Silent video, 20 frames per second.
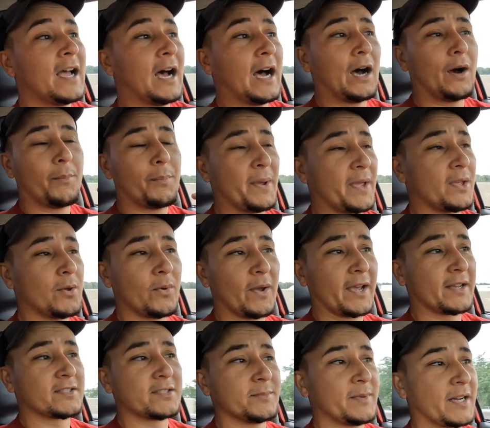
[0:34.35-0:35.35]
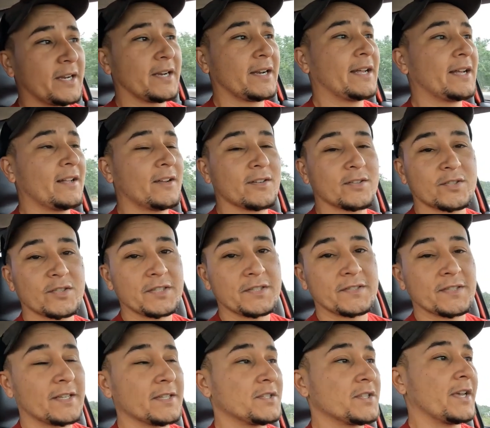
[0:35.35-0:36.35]
I'll pay you X amount of dollars. He
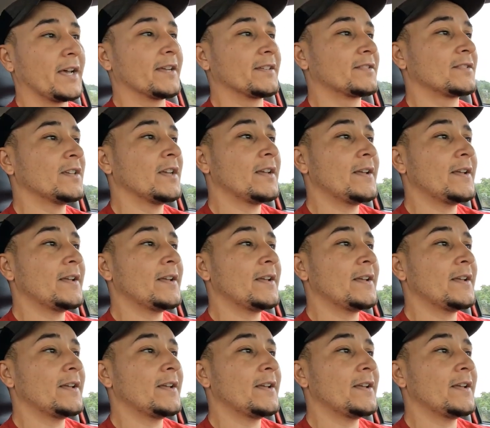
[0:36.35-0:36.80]
says yes.